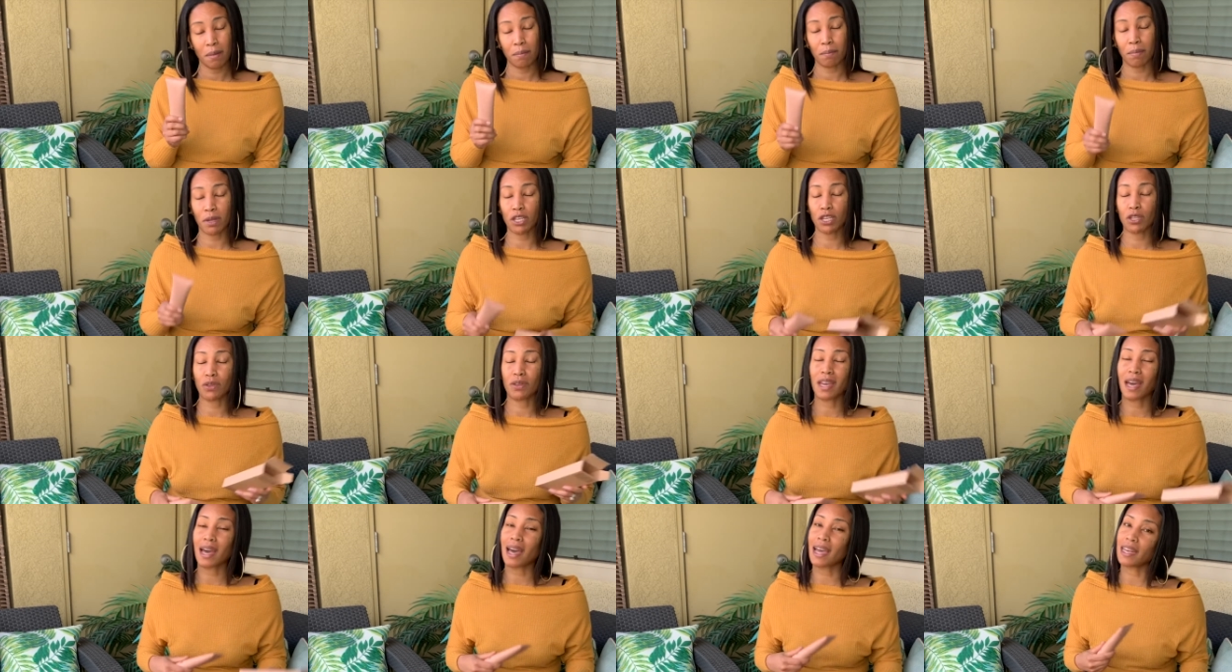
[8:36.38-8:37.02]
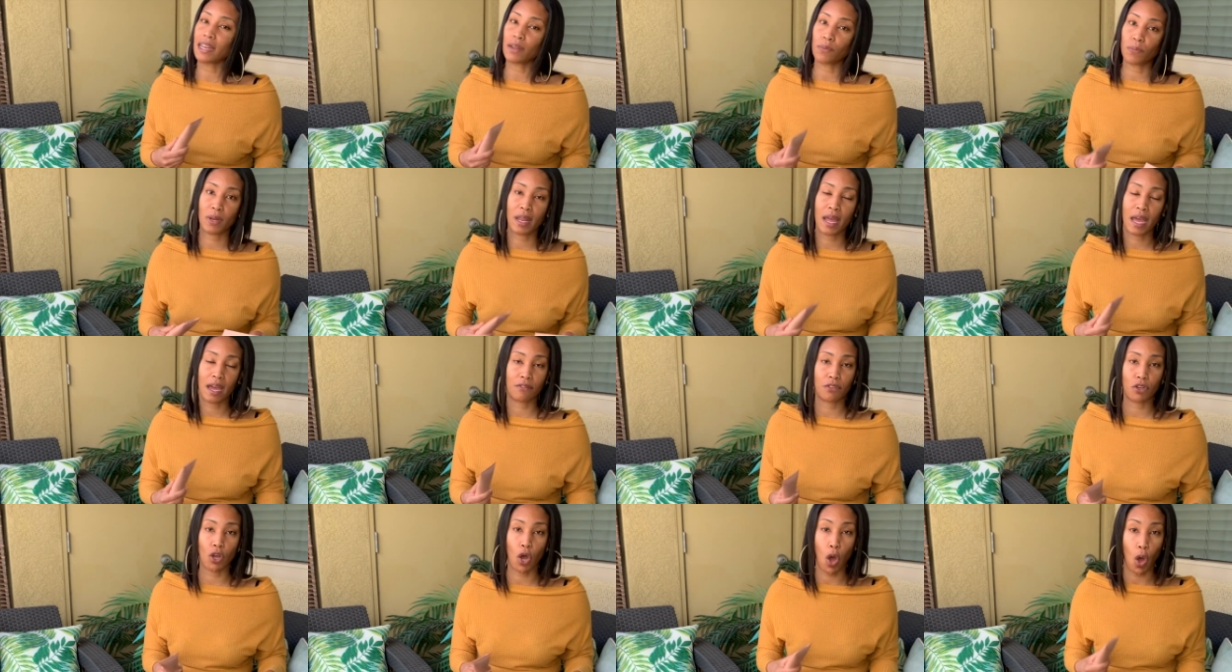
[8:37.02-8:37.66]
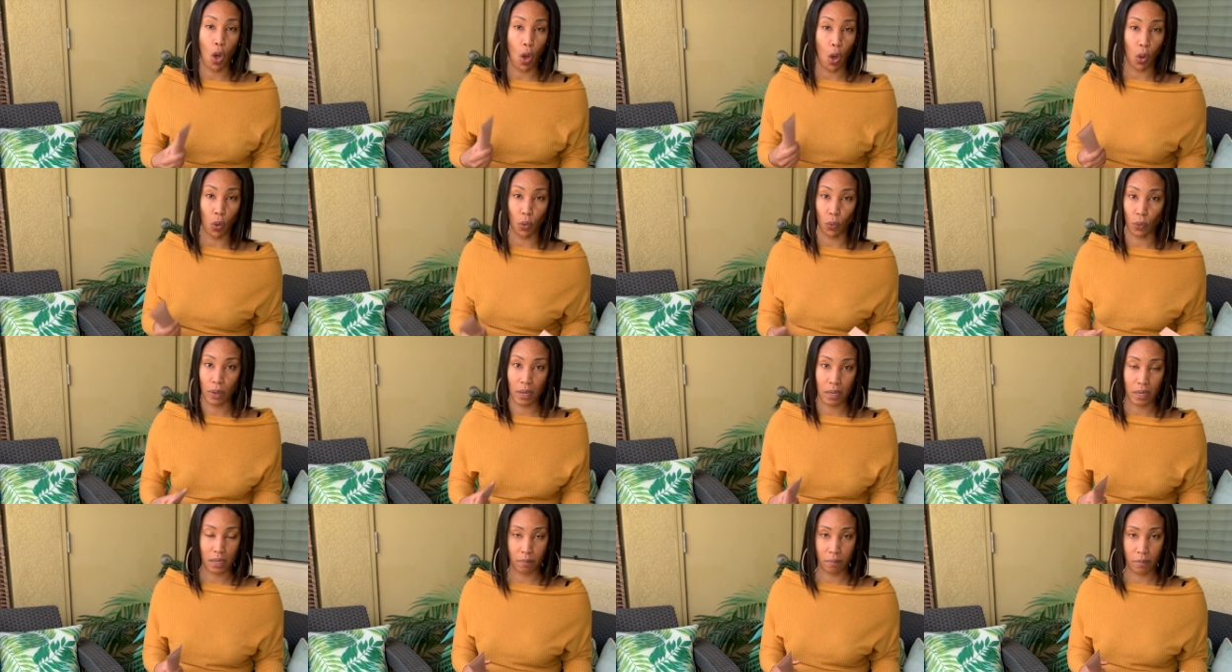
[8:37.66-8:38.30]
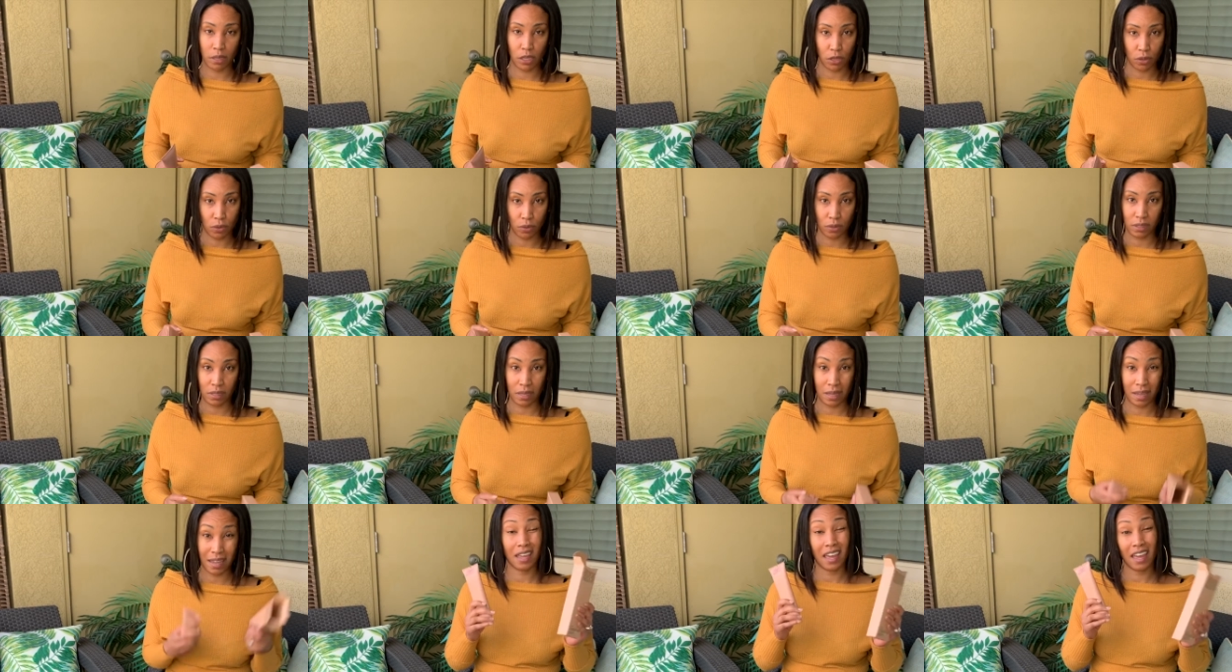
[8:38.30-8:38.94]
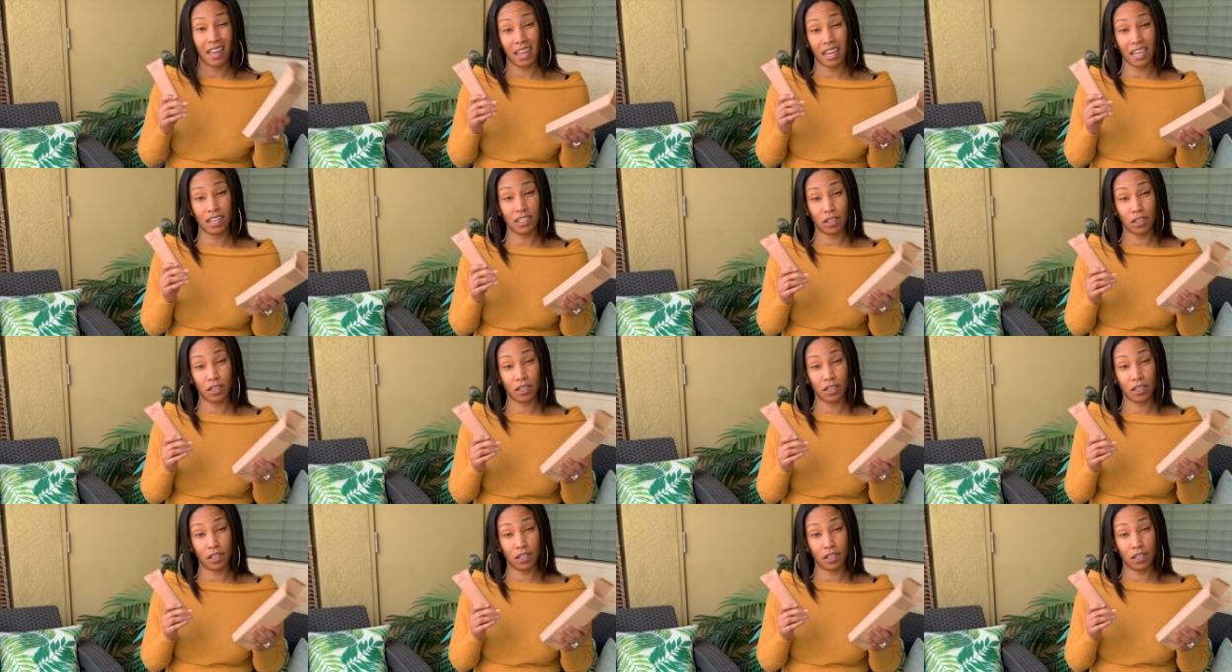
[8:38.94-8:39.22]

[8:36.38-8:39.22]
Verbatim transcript: but you kind of would have to already be using K K